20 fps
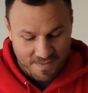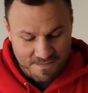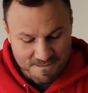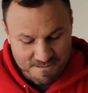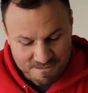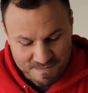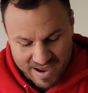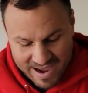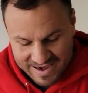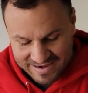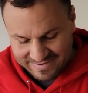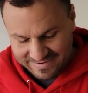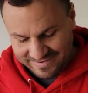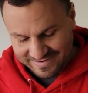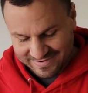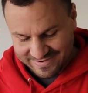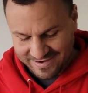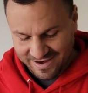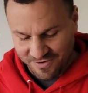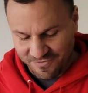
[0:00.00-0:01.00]

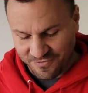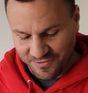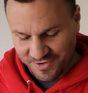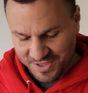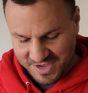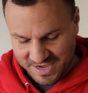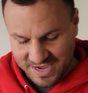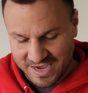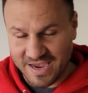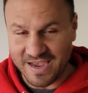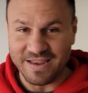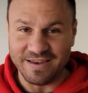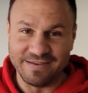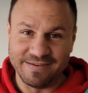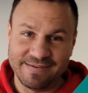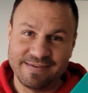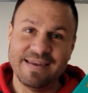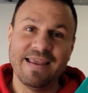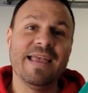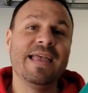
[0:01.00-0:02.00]
Amazing stuff for the
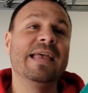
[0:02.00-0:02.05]
kids.